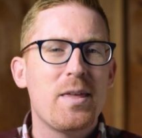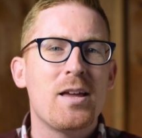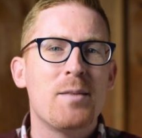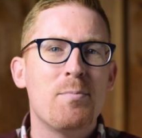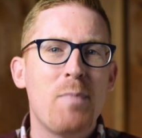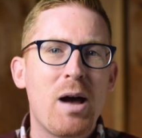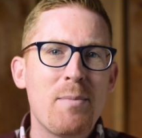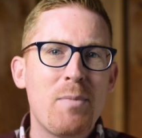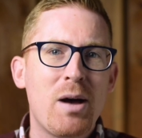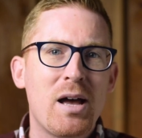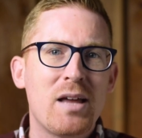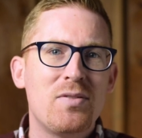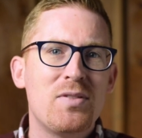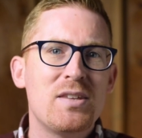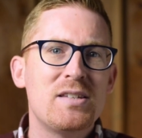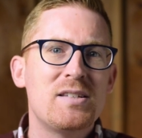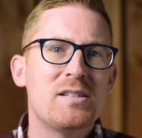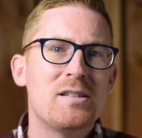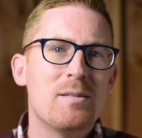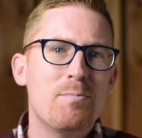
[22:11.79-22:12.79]
In my mind,
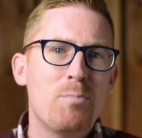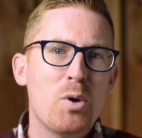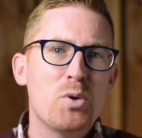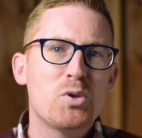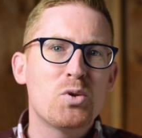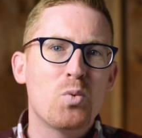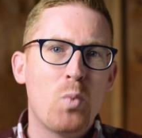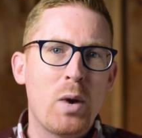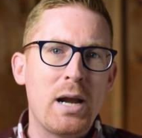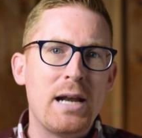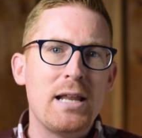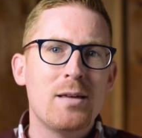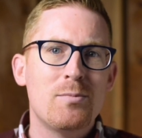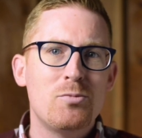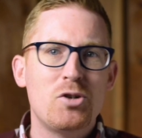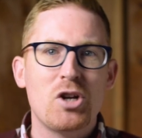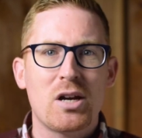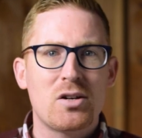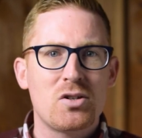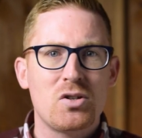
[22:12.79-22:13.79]
this is the most weighty
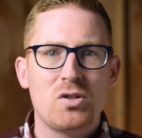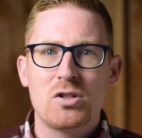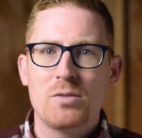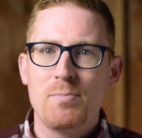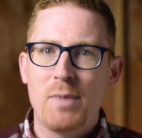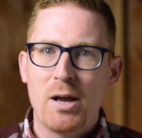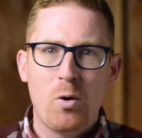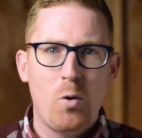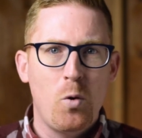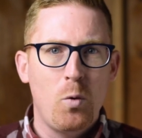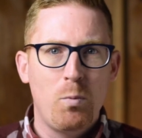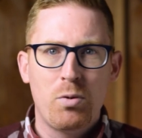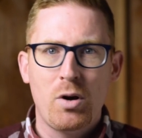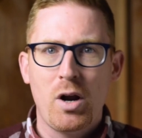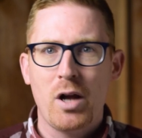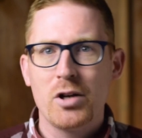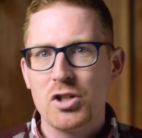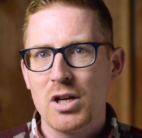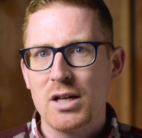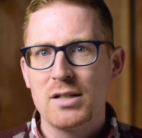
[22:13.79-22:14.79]
objection to my whole
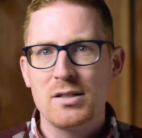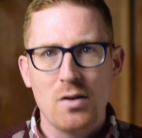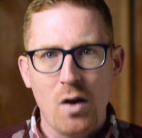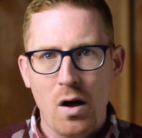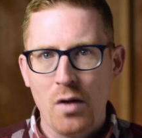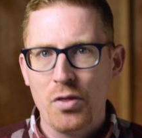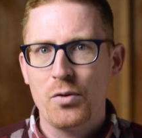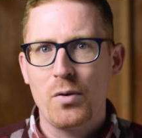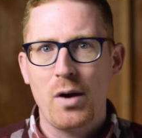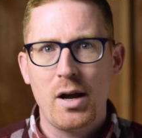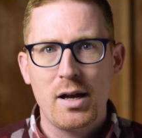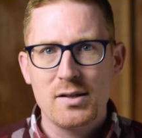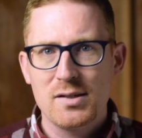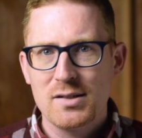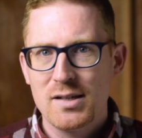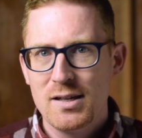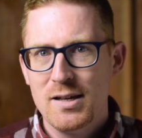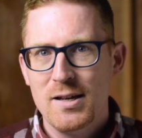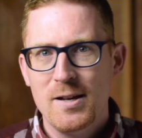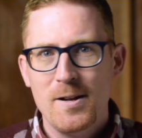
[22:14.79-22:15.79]
project in
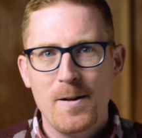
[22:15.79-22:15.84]
Authorized.